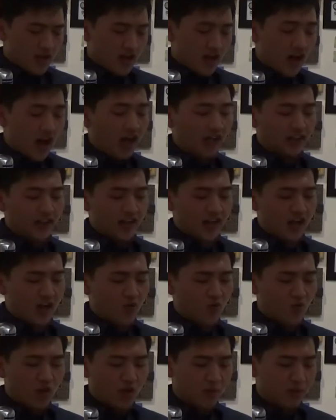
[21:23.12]

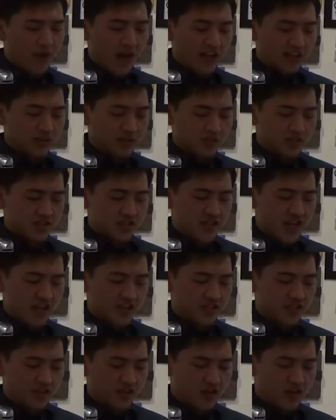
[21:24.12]
Liam went back to his
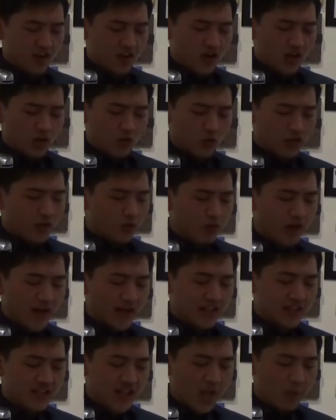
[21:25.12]
desk and reread
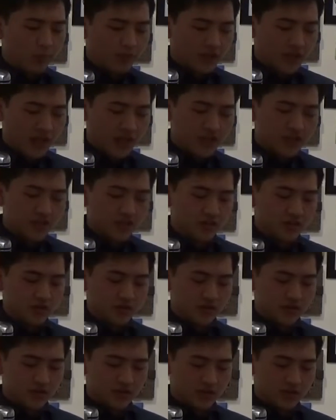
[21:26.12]
his application.
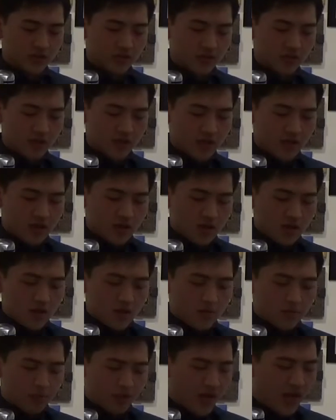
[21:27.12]

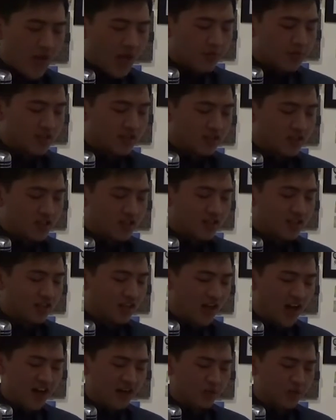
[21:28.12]
Perhaps this
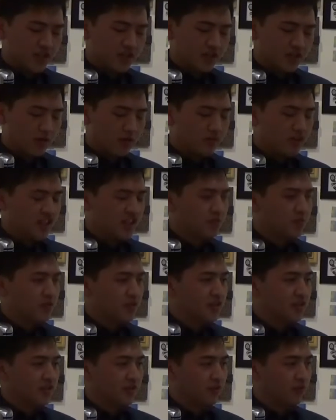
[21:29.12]
line was too
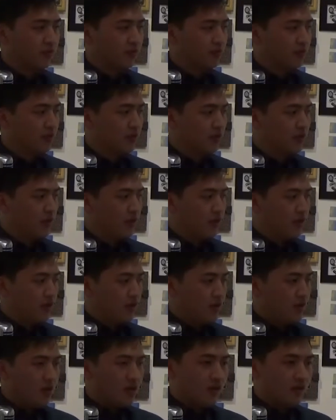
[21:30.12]
dismissive.
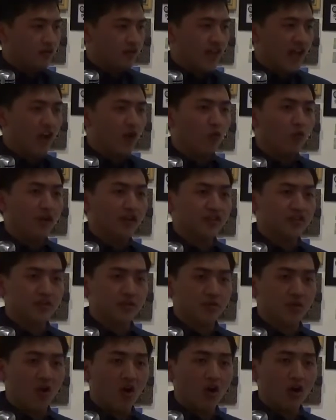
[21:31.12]
That one
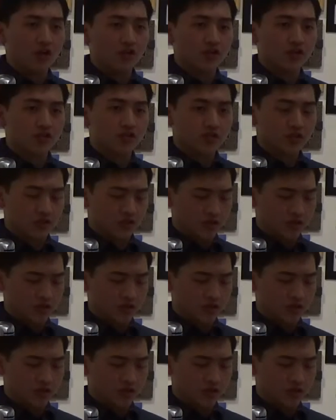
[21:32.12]
too harsh.